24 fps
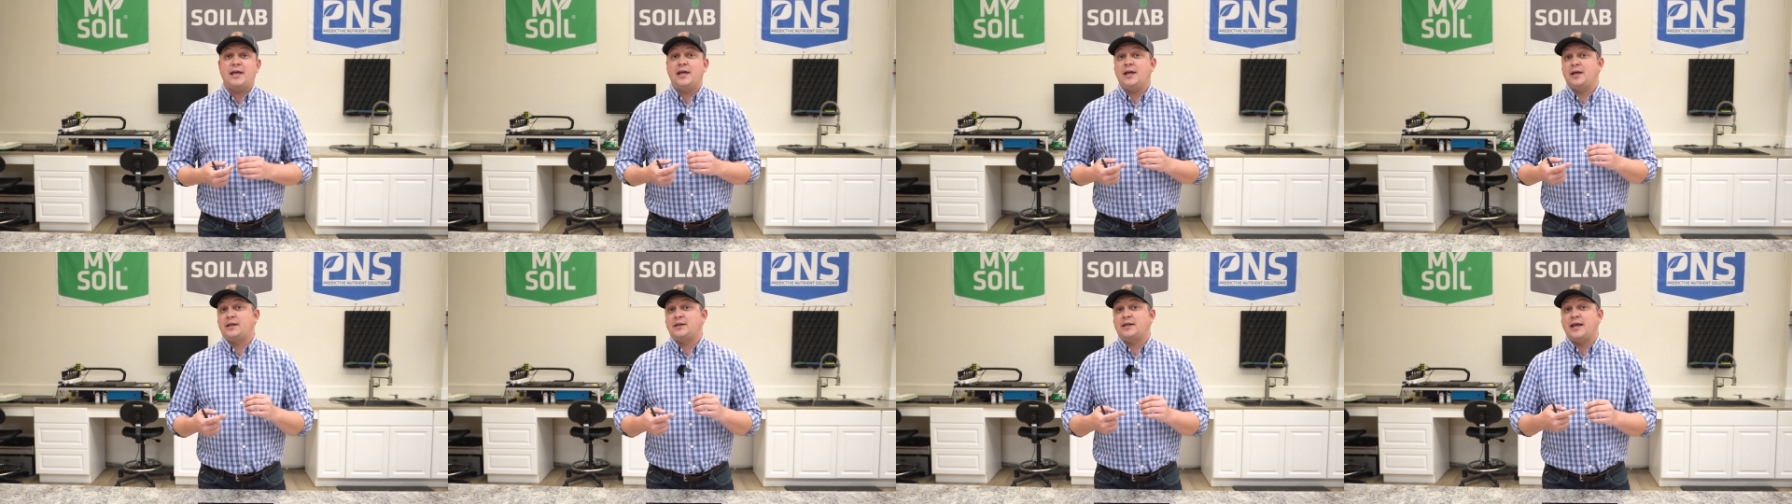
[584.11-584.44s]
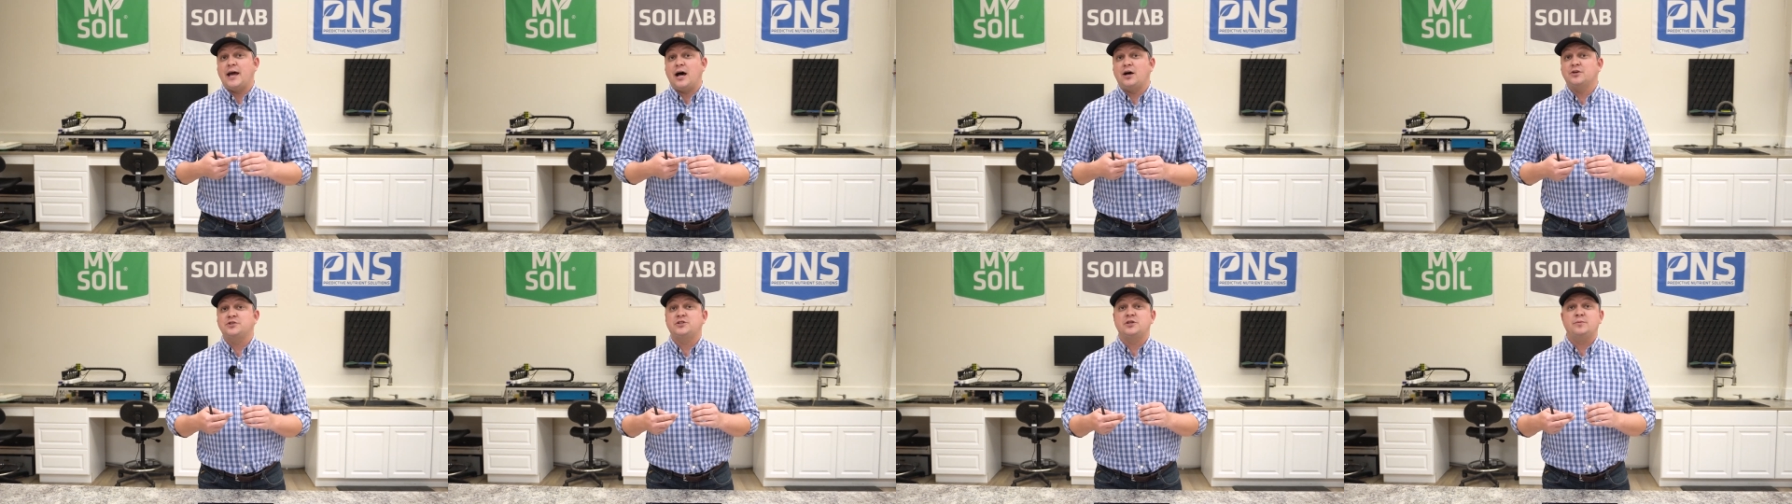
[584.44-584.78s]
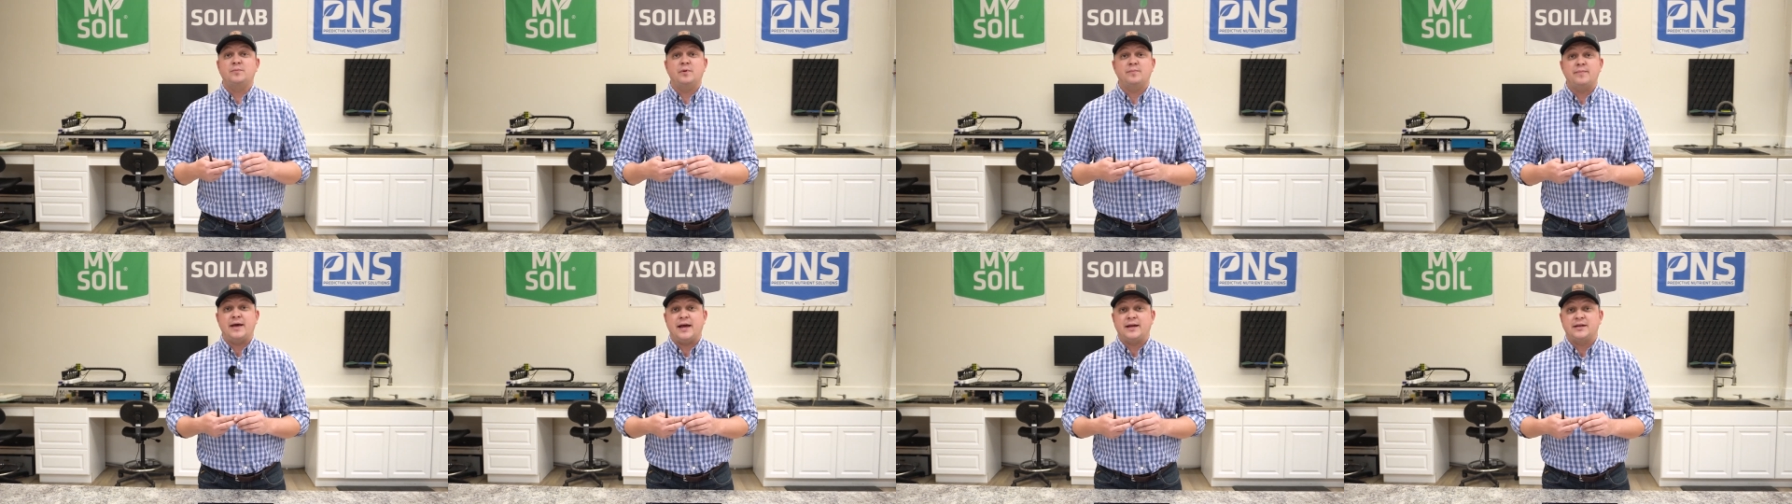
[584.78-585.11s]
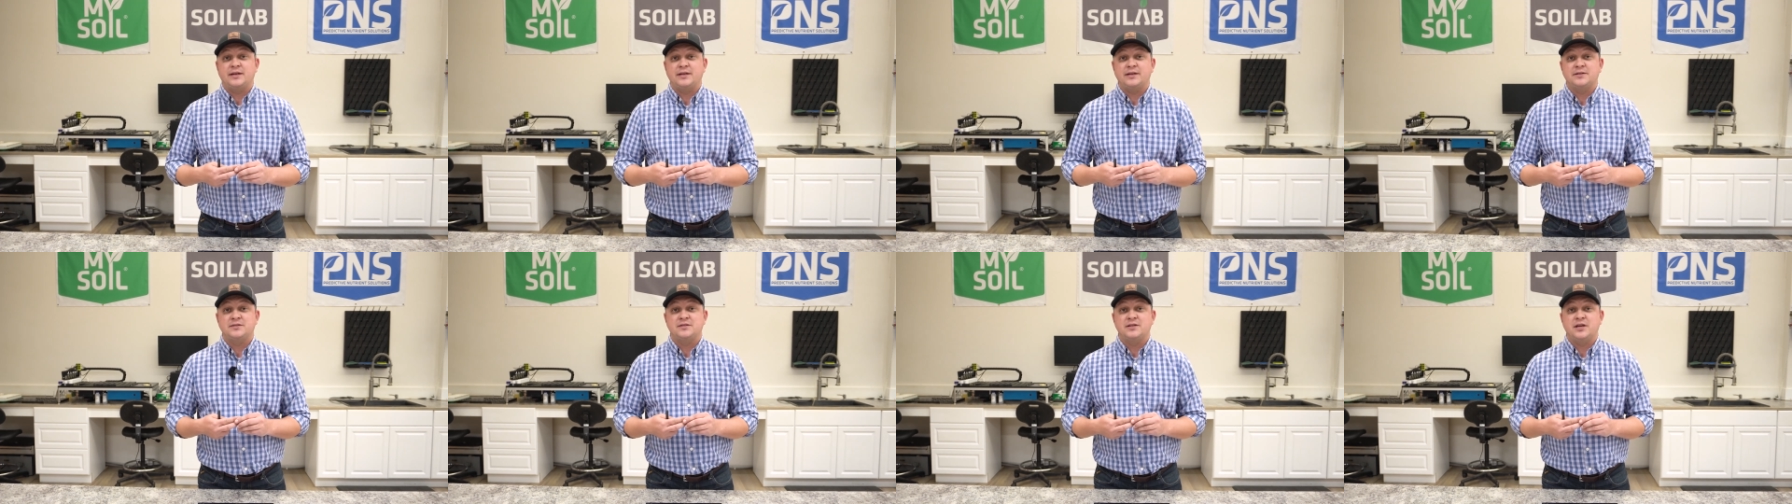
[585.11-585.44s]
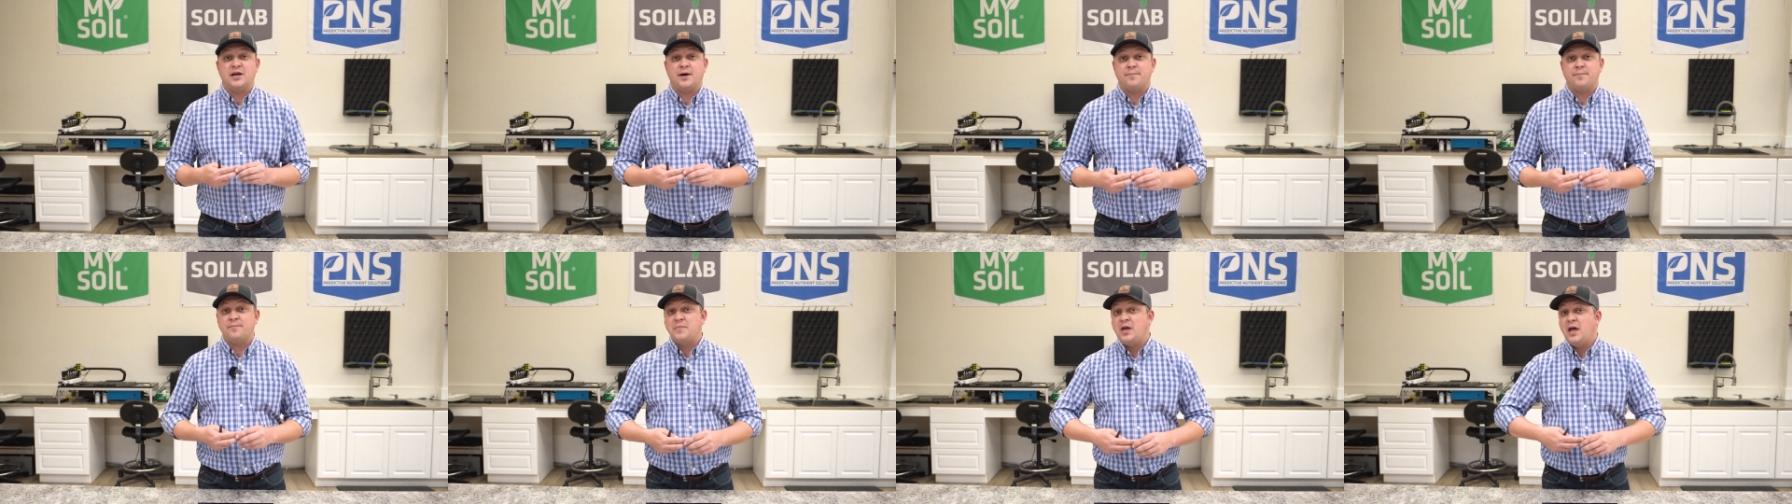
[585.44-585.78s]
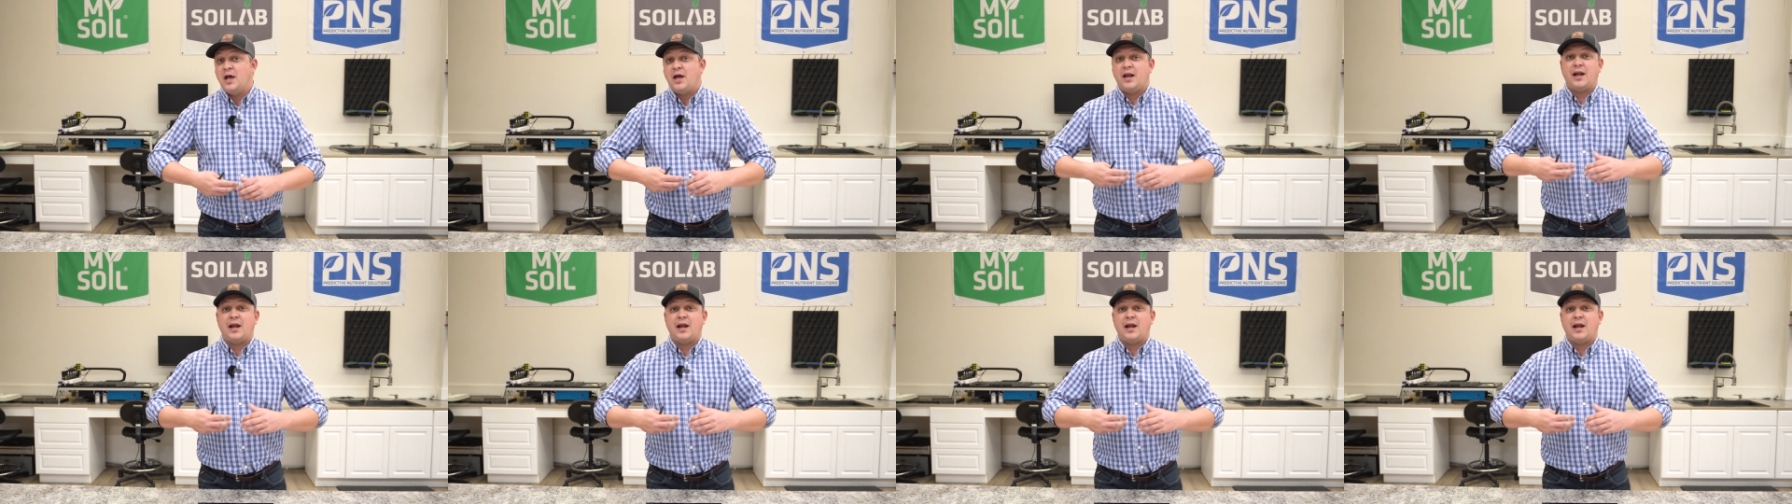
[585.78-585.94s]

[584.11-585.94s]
in calcium and magnesium